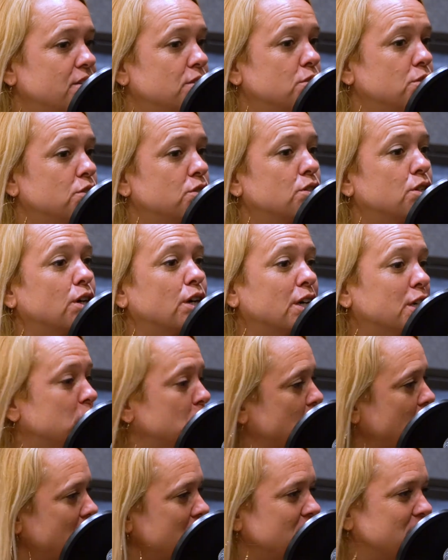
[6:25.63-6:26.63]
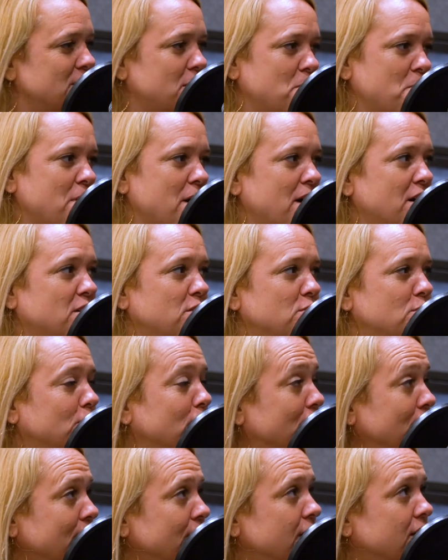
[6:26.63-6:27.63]
discouraged by a setback
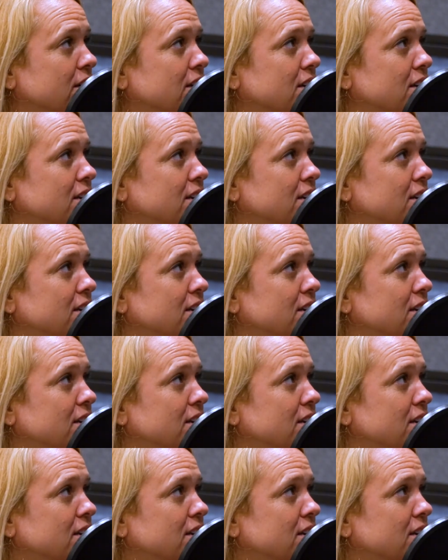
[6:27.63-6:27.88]
or